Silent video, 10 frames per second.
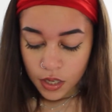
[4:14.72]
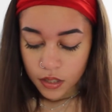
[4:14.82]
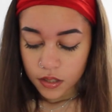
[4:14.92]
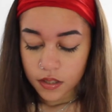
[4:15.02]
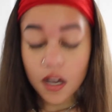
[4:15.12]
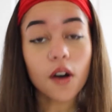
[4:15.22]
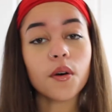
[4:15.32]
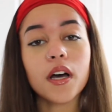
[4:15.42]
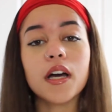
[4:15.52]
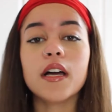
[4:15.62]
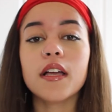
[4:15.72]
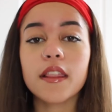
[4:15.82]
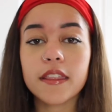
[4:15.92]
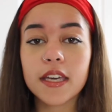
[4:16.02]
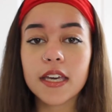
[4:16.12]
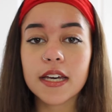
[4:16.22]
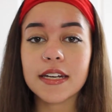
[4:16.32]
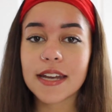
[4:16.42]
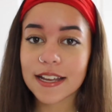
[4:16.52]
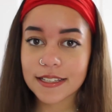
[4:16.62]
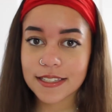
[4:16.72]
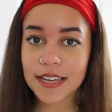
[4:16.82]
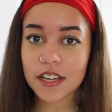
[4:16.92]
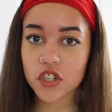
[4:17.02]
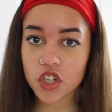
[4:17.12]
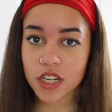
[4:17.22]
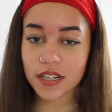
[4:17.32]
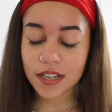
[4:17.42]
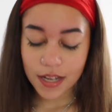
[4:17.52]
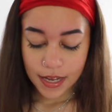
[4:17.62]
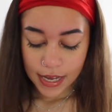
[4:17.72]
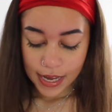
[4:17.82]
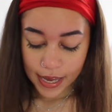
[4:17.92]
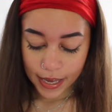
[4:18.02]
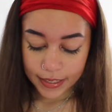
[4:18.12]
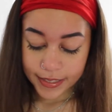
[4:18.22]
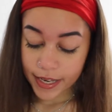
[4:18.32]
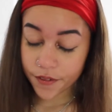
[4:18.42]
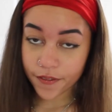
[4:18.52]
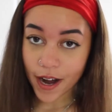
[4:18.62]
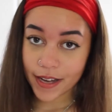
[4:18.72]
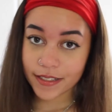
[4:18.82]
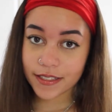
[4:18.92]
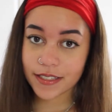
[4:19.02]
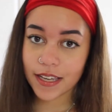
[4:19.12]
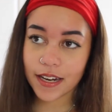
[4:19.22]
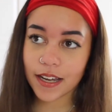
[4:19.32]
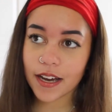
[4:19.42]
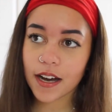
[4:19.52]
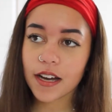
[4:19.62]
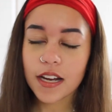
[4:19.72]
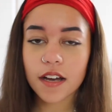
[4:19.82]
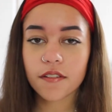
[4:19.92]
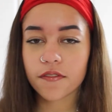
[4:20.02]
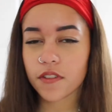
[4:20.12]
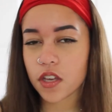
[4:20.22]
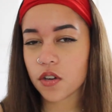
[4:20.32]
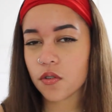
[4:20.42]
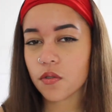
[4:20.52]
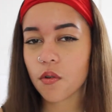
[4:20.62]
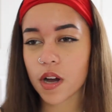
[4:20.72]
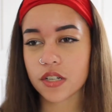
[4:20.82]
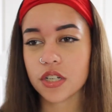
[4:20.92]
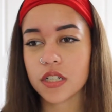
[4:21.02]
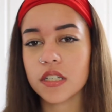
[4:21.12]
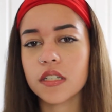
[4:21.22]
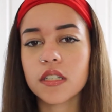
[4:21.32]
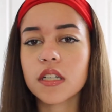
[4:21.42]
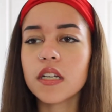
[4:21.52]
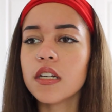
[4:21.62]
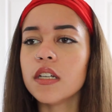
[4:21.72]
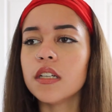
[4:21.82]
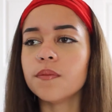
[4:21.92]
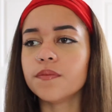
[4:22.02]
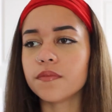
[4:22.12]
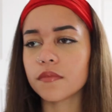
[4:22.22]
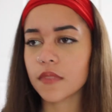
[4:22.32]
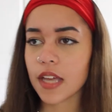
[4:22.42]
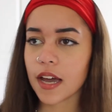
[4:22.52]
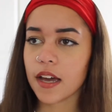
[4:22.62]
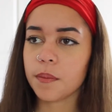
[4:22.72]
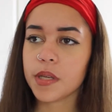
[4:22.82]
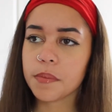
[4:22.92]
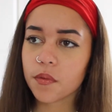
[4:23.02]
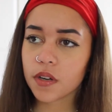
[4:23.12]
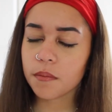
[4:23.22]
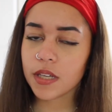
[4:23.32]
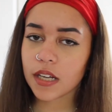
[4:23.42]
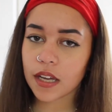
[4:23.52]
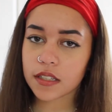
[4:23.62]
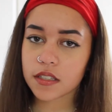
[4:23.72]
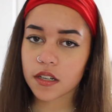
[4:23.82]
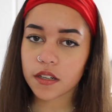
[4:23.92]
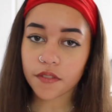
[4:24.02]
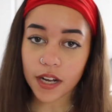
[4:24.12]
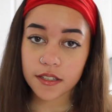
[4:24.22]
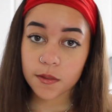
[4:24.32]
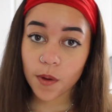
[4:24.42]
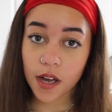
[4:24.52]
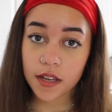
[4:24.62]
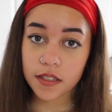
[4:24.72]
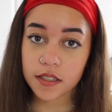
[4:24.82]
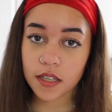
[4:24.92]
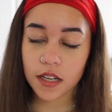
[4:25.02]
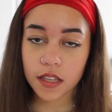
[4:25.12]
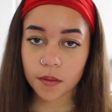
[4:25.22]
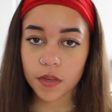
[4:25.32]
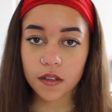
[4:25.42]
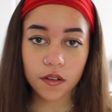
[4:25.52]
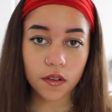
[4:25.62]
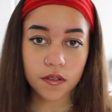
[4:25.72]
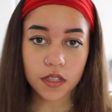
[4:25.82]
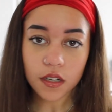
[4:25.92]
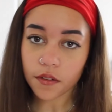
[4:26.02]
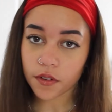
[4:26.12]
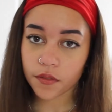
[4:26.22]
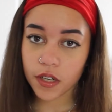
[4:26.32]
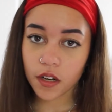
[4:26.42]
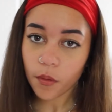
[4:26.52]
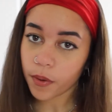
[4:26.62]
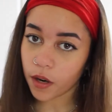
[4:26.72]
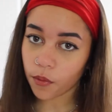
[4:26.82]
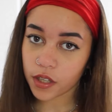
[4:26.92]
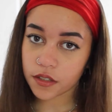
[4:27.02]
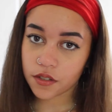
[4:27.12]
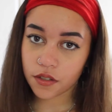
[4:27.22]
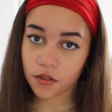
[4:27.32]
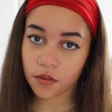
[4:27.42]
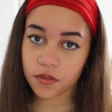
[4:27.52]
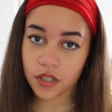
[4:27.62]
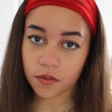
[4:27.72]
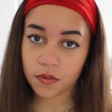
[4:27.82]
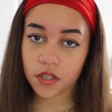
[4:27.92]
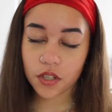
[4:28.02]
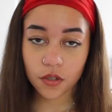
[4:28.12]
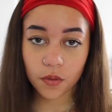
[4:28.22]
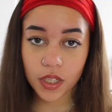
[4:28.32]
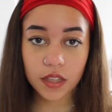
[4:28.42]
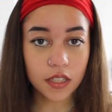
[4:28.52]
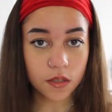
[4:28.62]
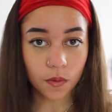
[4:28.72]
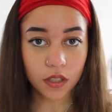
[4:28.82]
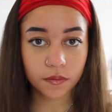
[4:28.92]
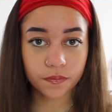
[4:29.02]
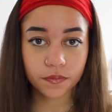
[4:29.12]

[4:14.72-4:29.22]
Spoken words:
So, the next section is advice, and I got a few questions that people wanted me to answer advice-wise, and I think I'm gonna do those in a different video, but I wanted to do 2 in this one.